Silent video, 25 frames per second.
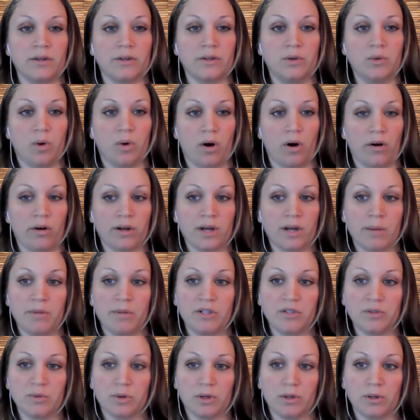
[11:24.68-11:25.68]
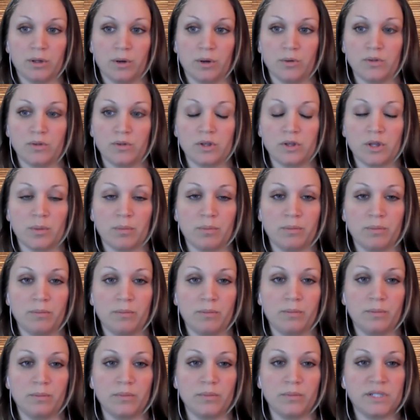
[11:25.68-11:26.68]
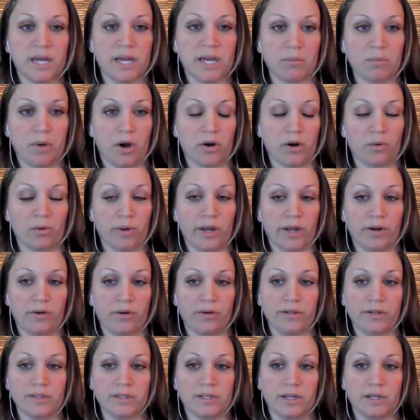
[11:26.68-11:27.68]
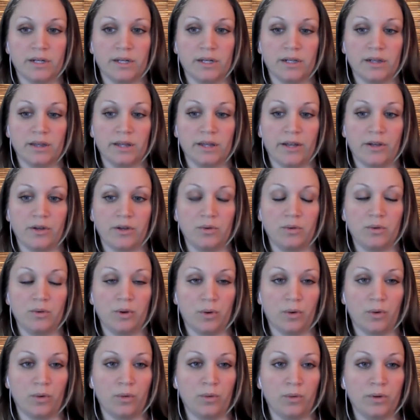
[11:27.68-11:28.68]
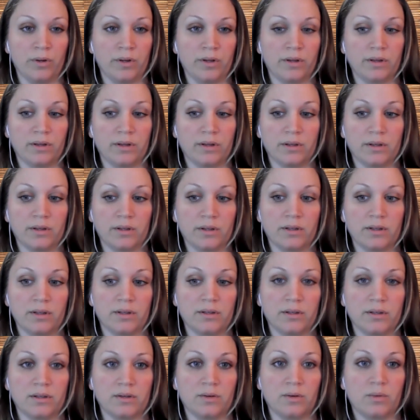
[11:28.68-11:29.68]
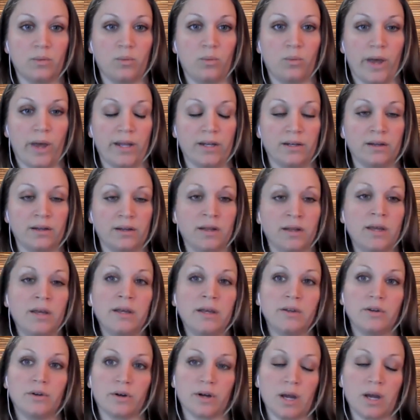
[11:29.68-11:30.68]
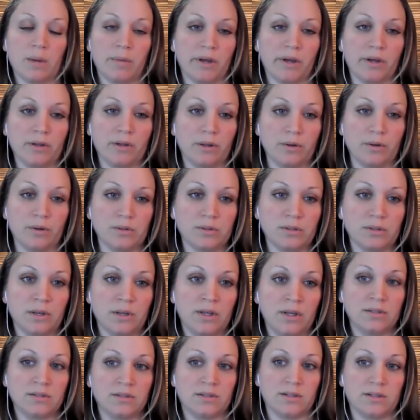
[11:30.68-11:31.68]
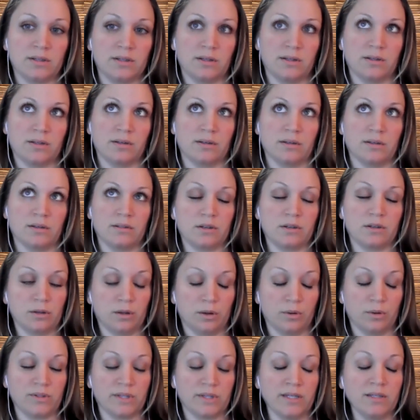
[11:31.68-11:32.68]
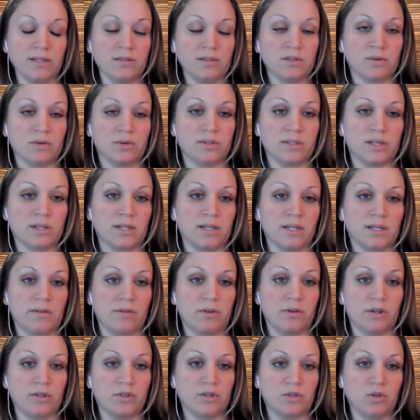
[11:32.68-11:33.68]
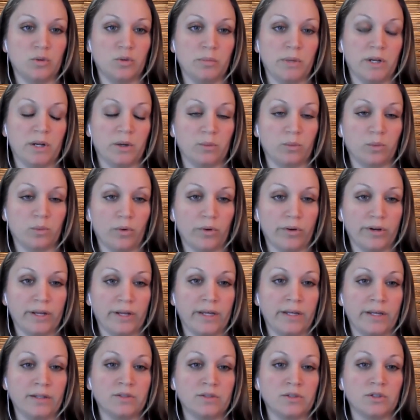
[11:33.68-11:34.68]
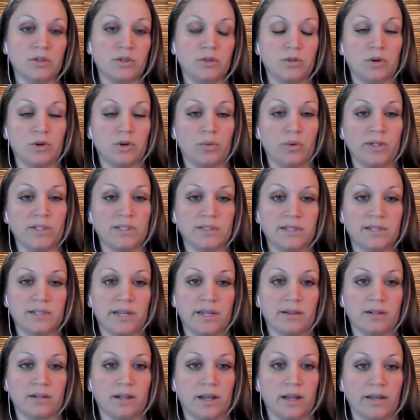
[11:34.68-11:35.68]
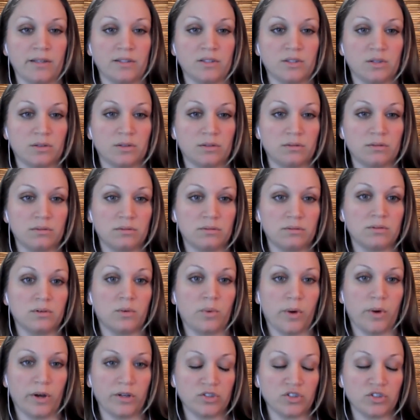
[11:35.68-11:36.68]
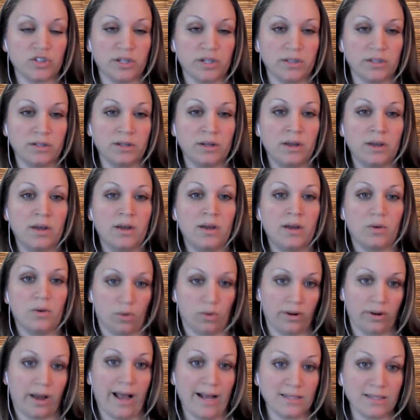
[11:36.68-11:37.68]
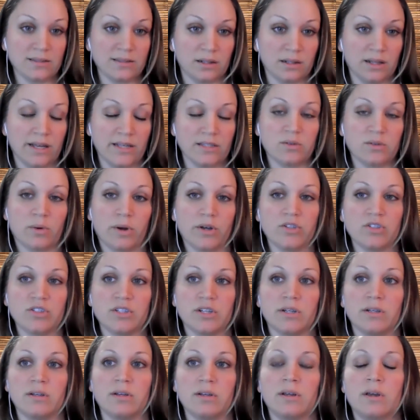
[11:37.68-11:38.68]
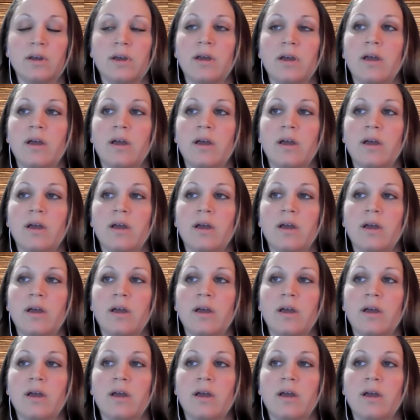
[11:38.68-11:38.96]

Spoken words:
you are coming to a close, so the tech moderator is going to let you know when you're coming close to closing. So it's going to give you the 2-minute warning, so you know when to take the last question or ask the last question.